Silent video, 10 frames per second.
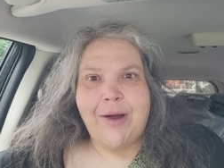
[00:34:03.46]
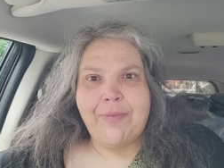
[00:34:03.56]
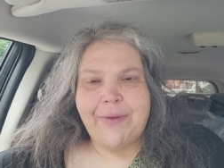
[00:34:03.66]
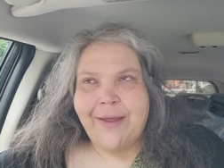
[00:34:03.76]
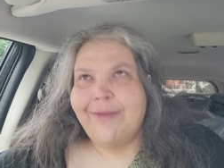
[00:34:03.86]
up
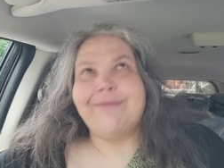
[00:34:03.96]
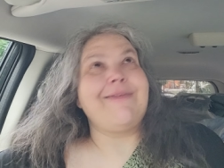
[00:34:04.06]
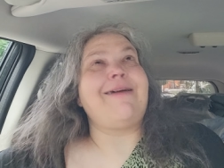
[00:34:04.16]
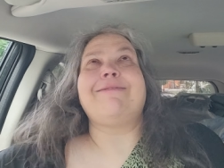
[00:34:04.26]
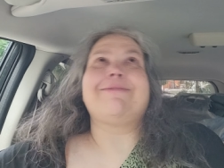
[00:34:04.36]
and
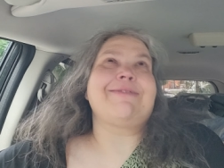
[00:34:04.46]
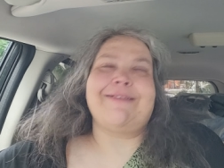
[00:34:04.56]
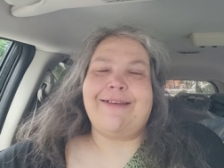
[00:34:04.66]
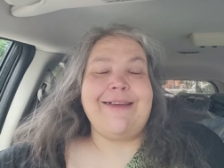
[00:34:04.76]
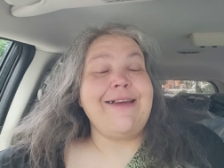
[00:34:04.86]
uh,
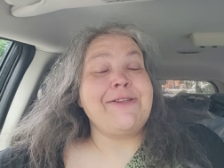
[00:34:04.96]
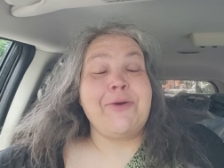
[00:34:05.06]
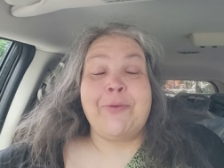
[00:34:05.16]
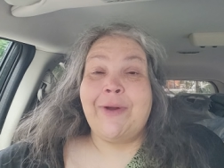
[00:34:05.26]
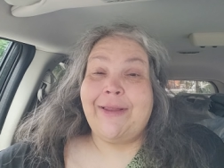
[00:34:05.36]
it's
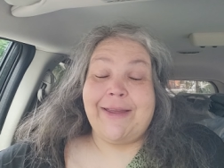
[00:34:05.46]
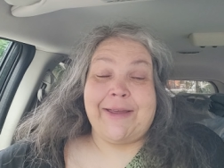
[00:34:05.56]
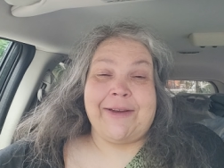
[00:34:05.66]
a really,